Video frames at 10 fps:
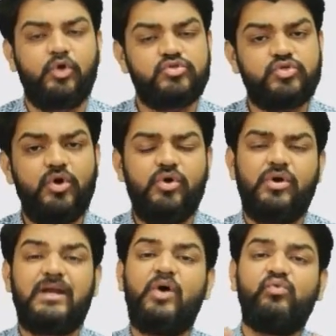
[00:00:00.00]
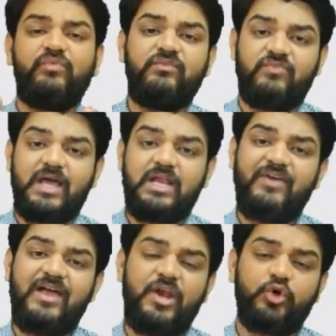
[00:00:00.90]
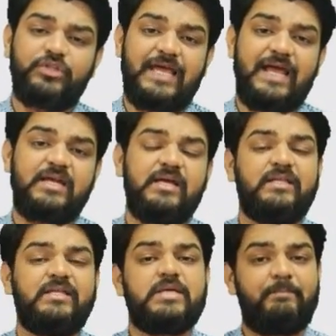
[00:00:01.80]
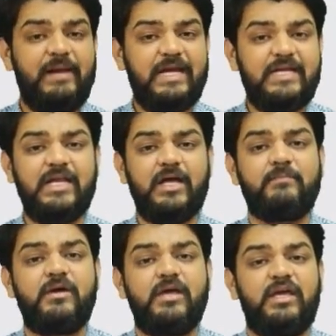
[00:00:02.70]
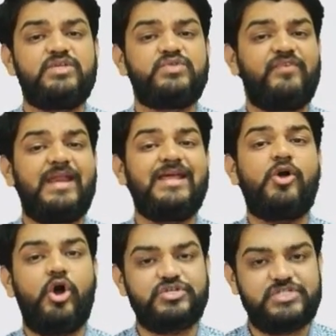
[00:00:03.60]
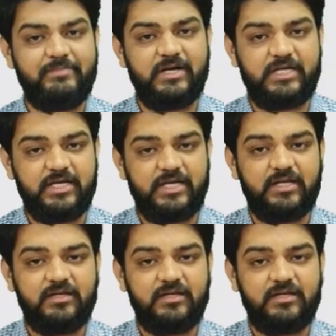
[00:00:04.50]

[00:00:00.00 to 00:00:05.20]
So now we very well know that this platinum is very costly material.